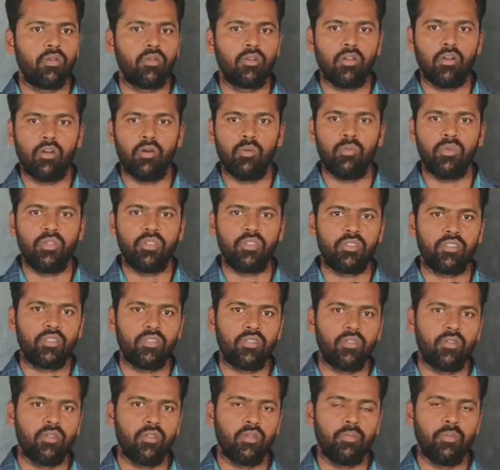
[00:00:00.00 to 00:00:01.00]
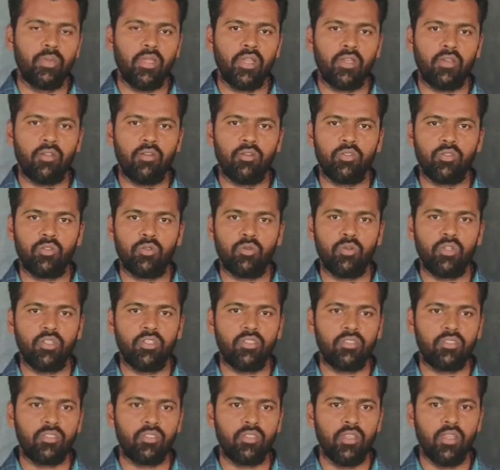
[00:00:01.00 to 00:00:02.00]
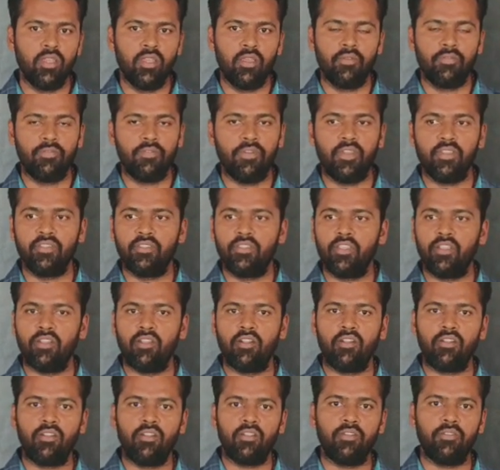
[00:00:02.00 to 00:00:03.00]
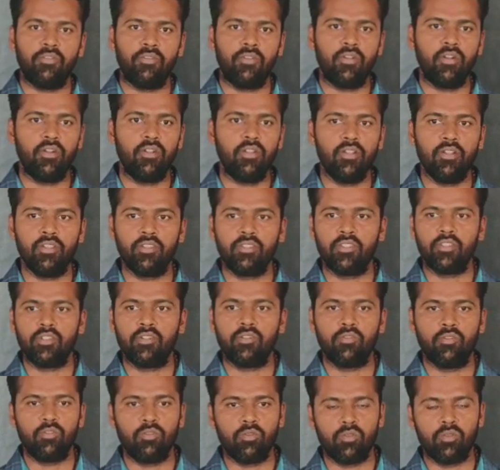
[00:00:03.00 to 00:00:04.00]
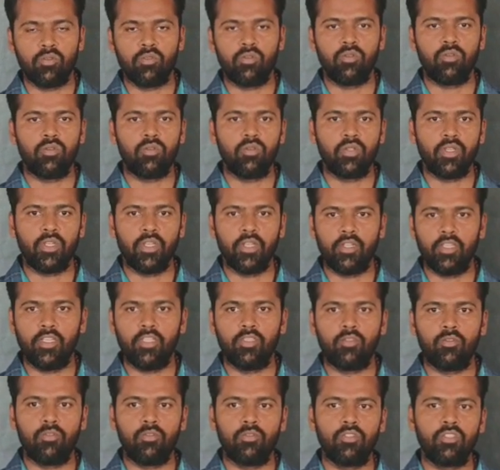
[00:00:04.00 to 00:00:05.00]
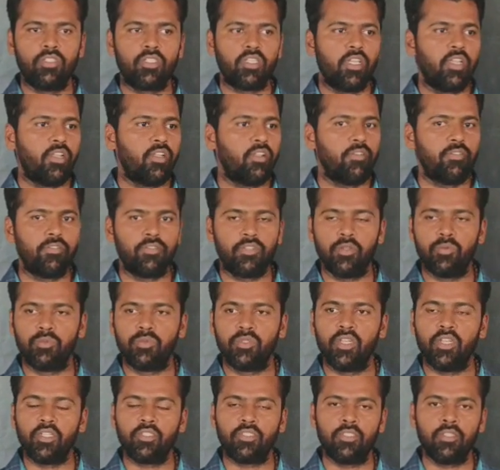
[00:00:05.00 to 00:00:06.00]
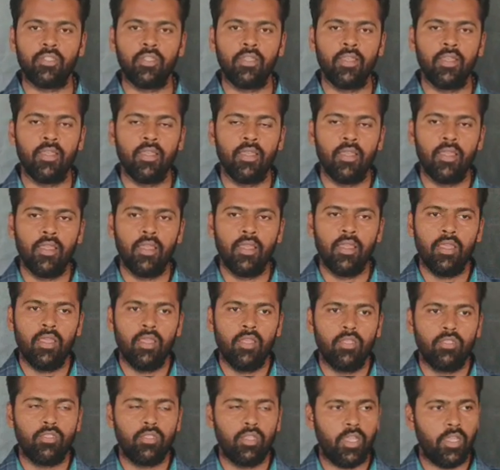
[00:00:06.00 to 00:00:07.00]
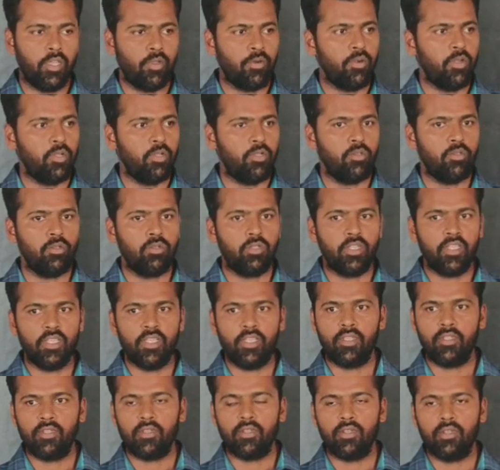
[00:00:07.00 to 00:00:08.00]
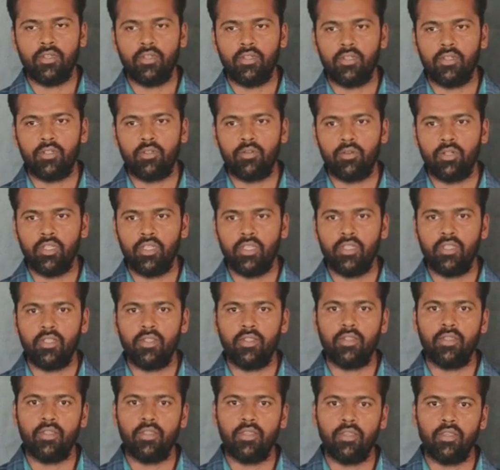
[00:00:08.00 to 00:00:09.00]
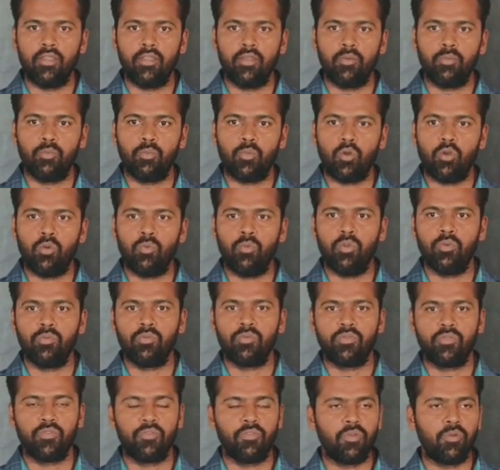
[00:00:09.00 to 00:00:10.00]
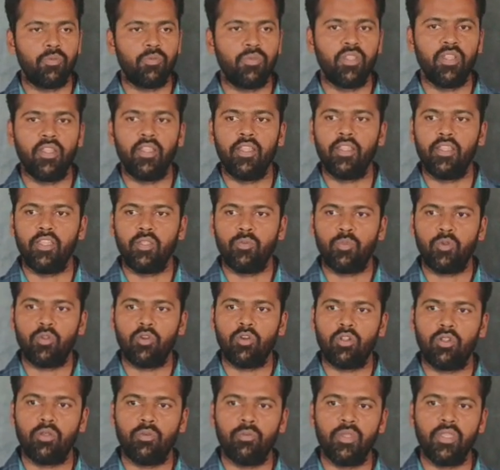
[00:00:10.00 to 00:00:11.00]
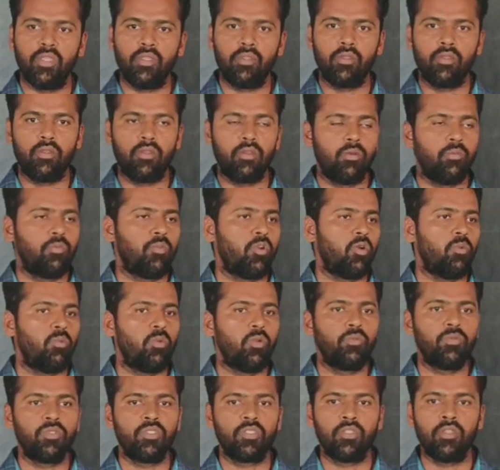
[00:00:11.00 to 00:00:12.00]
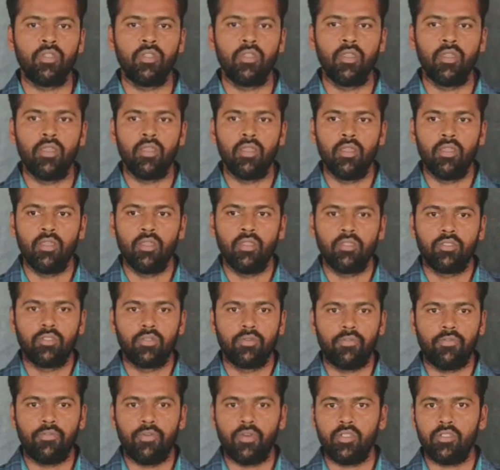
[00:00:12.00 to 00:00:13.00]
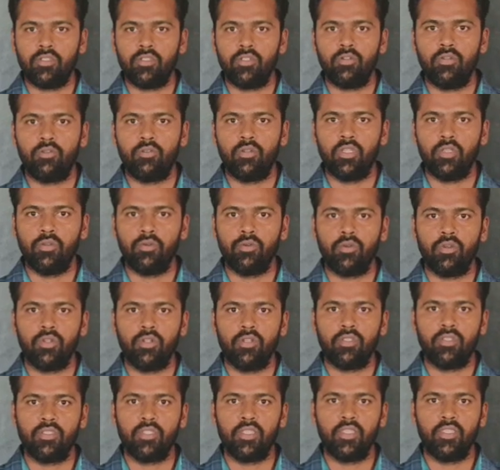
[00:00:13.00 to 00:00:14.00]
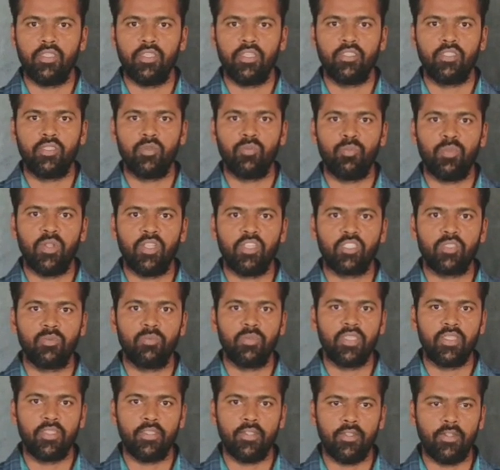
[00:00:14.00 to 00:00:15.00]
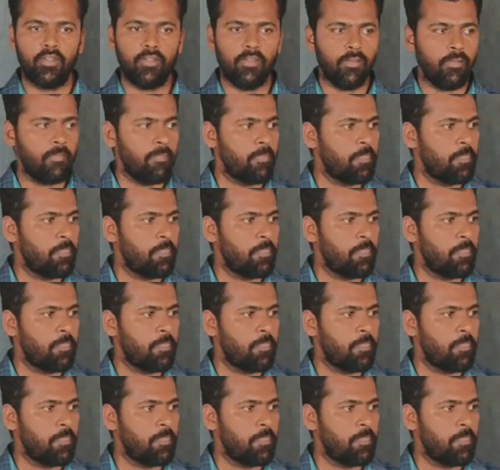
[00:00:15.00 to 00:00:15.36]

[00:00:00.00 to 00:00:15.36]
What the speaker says: commerce background students facing a lot of hurdles in getting through this kind of subjects. So I'm going to take today problems from the linear programming problems. So first today we're going to see the simplex method.